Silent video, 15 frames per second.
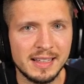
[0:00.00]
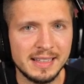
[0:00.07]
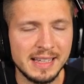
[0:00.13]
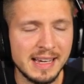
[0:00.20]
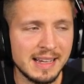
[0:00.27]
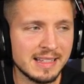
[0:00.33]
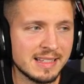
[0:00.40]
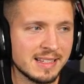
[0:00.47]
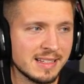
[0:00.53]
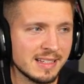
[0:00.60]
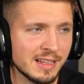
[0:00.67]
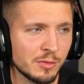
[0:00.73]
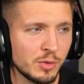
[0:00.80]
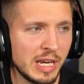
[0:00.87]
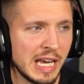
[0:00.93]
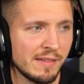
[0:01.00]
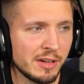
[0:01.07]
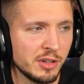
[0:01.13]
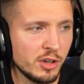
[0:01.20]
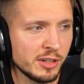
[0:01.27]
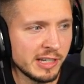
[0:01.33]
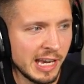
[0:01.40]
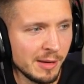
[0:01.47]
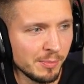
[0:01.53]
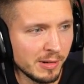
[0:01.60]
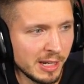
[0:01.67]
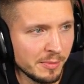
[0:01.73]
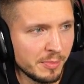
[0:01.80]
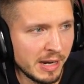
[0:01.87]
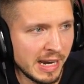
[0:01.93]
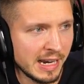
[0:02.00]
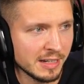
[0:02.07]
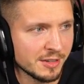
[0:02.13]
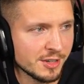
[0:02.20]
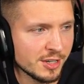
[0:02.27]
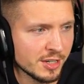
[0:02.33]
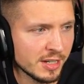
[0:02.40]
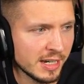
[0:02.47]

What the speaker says: Yes, we have a new gameplay patch,